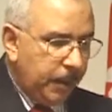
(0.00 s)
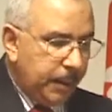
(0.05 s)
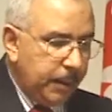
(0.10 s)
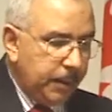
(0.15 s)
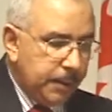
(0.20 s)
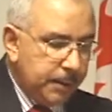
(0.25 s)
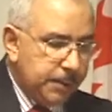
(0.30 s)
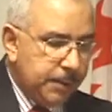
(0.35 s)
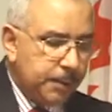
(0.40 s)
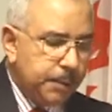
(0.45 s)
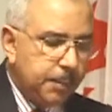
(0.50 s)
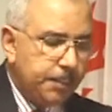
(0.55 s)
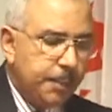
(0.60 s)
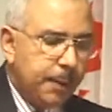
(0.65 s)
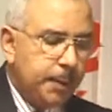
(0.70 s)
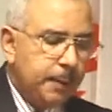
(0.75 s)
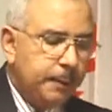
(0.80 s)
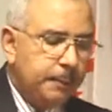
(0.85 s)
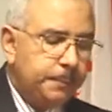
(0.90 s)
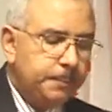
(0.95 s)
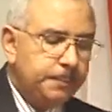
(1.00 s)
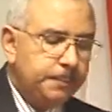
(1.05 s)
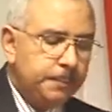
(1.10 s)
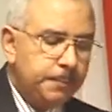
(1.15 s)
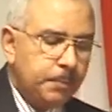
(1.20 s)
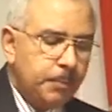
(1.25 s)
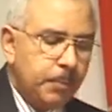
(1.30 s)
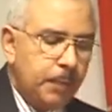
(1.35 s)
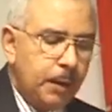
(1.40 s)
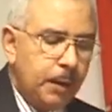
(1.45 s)
In this respect,
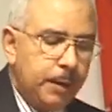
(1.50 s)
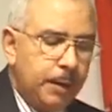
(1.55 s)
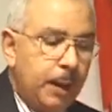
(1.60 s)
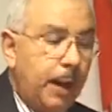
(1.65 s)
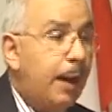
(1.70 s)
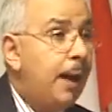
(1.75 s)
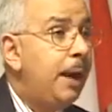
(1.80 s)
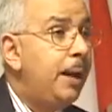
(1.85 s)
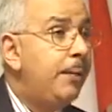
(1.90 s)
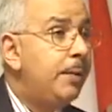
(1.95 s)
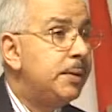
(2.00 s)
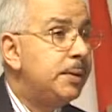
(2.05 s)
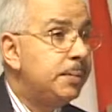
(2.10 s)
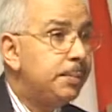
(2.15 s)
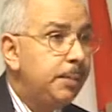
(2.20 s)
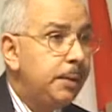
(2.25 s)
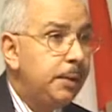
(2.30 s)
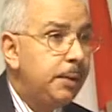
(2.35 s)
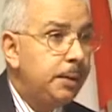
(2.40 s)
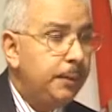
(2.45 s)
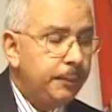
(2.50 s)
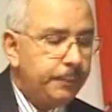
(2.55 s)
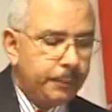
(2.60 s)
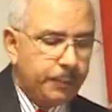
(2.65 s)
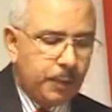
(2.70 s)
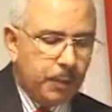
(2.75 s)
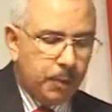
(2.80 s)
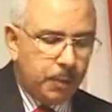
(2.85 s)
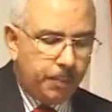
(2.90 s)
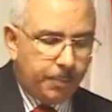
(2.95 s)
the IFSB
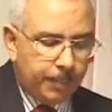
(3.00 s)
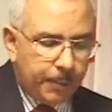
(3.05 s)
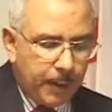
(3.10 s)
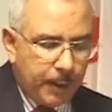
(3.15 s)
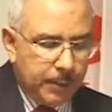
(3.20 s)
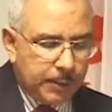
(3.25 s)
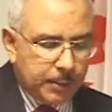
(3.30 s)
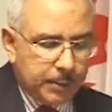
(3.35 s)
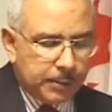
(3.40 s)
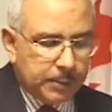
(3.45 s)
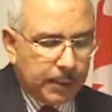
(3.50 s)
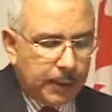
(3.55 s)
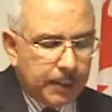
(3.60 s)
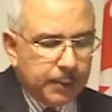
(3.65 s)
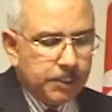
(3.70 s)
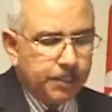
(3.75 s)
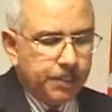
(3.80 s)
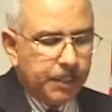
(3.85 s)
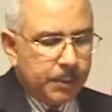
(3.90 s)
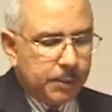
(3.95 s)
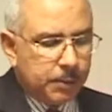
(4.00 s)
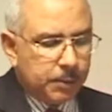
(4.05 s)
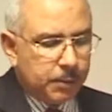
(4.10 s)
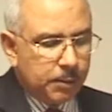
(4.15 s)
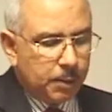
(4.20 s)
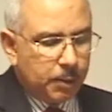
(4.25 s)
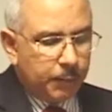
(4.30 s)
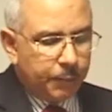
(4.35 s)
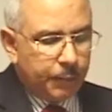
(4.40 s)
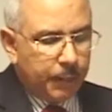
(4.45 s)
comprises aspects
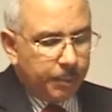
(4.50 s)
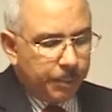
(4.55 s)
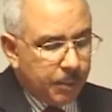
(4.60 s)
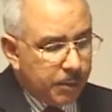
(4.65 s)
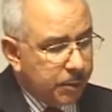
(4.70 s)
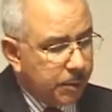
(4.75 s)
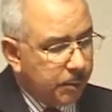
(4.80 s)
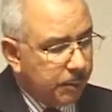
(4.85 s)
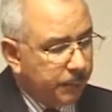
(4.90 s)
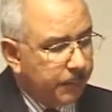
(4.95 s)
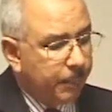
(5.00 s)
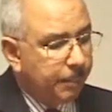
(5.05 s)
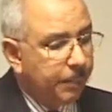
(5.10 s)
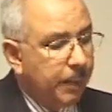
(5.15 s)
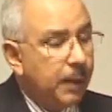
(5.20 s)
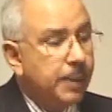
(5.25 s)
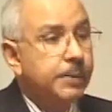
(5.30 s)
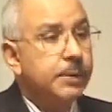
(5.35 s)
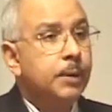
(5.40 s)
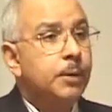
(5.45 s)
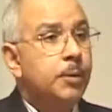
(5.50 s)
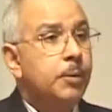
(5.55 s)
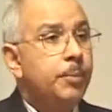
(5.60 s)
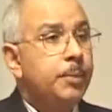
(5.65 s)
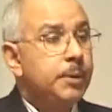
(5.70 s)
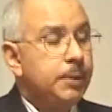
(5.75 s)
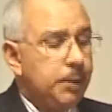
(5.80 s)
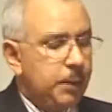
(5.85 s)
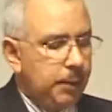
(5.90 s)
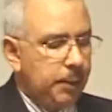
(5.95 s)
of the mission of the Basel
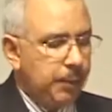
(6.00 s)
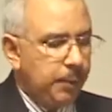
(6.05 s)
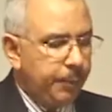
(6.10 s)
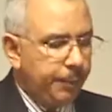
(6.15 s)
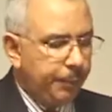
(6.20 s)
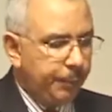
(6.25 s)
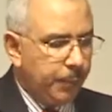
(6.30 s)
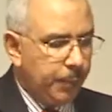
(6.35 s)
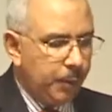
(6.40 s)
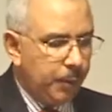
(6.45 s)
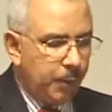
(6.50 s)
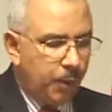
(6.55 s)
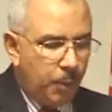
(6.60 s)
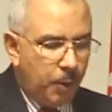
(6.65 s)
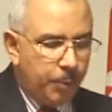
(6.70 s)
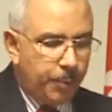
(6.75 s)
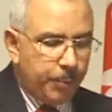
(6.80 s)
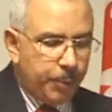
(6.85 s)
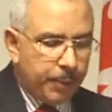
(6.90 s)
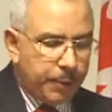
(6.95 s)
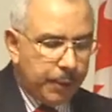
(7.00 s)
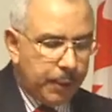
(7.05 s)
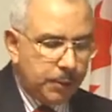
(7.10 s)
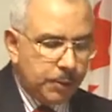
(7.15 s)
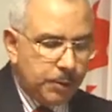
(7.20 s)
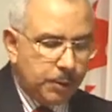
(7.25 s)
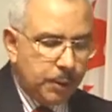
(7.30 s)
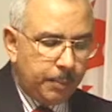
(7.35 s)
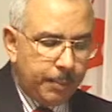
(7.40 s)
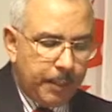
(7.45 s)
Committee on
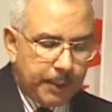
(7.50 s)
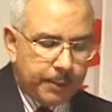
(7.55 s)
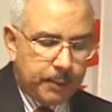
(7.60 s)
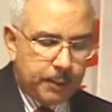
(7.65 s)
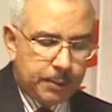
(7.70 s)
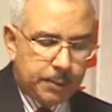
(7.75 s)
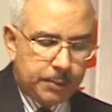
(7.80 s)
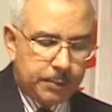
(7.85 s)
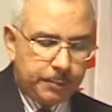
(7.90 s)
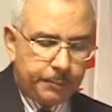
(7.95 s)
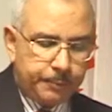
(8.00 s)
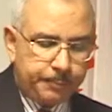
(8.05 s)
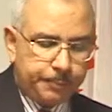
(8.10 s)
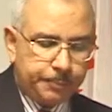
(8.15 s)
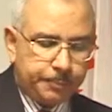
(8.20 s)
Prudential Matters